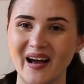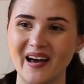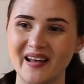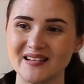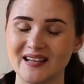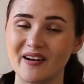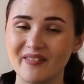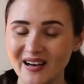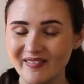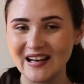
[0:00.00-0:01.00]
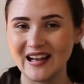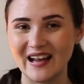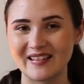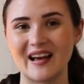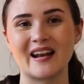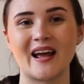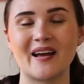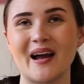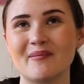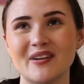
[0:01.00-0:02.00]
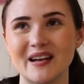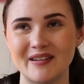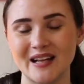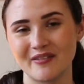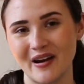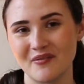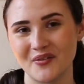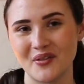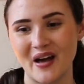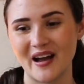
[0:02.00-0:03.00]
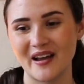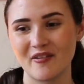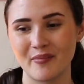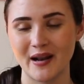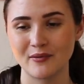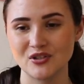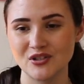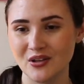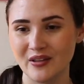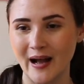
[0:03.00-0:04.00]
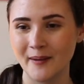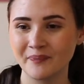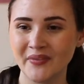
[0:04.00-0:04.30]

and I really like that, and I'm really grateful that I have been able to do that.